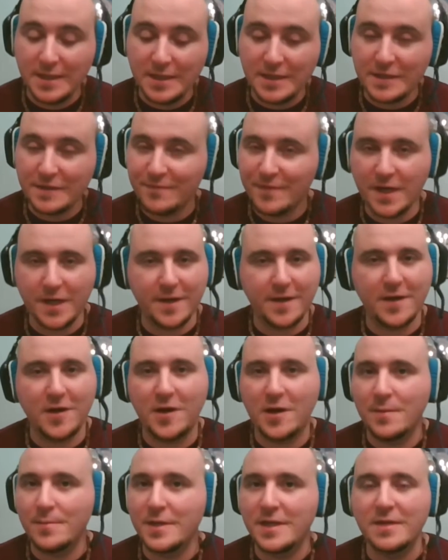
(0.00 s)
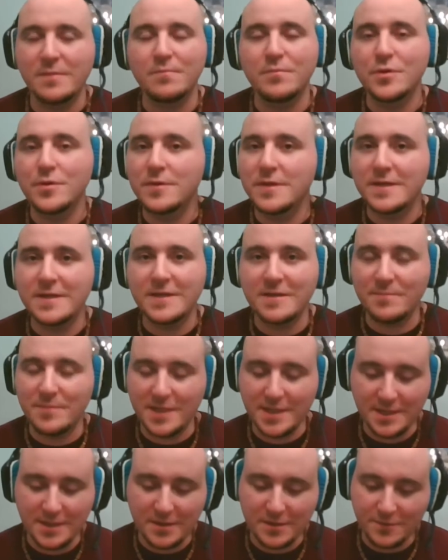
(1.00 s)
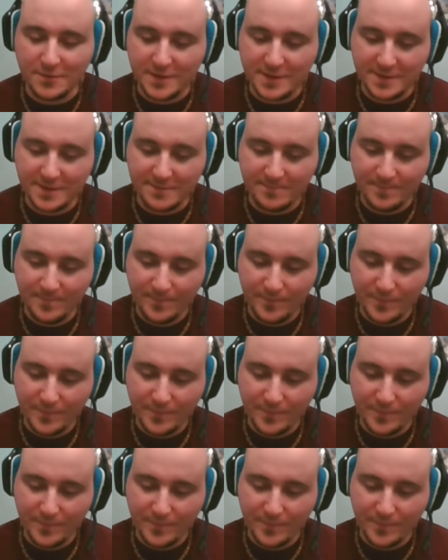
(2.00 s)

is very common in Buddhism and Hinduism.